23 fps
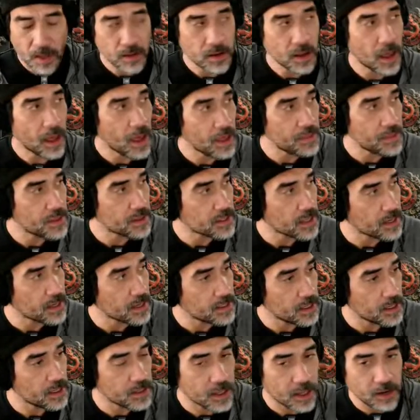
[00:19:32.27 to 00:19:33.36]
I had this
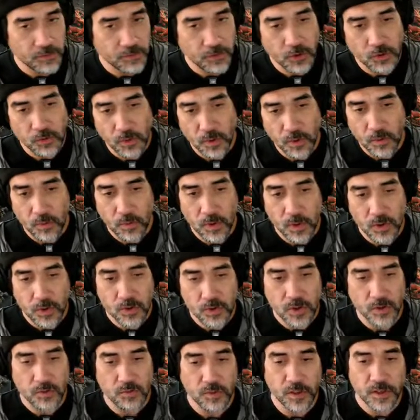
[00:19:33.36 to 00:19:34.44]
idea that if you
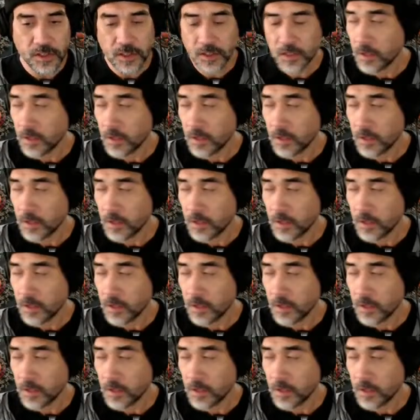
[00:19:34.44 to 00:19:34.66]
could listen